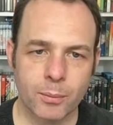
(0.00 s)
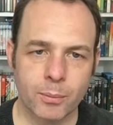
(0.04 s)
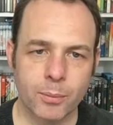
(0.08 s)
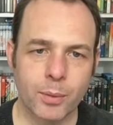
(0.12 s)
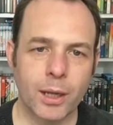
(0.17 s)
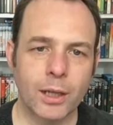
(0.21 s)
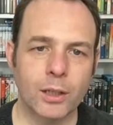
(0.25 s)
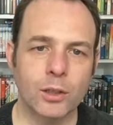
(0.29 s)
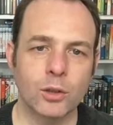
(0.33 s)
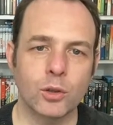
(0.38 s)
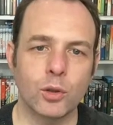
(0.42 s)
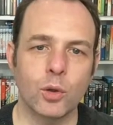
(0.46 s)

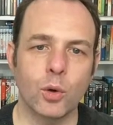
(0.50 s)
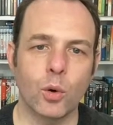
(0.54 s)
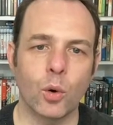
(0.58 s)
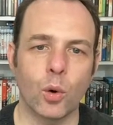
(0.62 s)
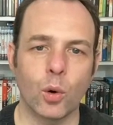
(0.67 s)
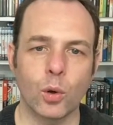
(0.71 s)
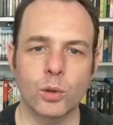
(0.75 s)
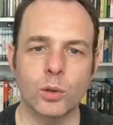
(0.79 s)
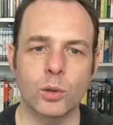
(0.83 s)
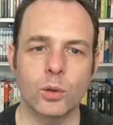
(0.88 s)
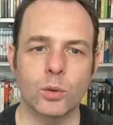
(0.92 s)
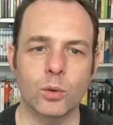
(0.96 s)
brand new
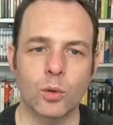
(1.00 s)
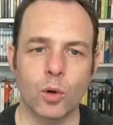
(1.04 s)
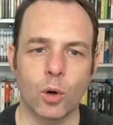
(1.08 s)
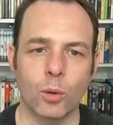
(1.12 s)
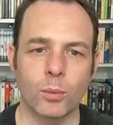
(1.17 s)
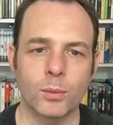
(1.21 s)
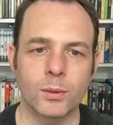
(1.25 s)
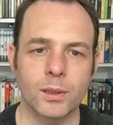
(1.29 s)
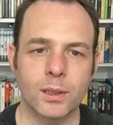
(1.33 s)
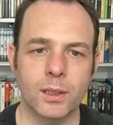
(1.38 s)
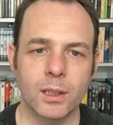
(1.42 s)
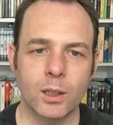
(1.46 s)
audio
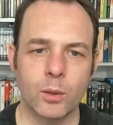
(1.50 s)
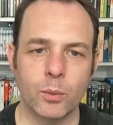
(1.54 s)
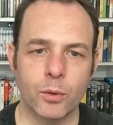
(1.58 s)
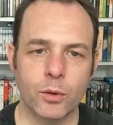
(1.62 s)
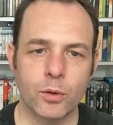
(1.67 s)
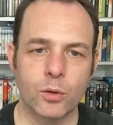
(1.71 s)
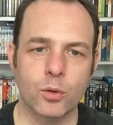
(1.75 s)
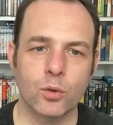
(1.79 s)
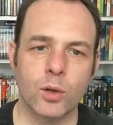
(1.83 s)
commentary with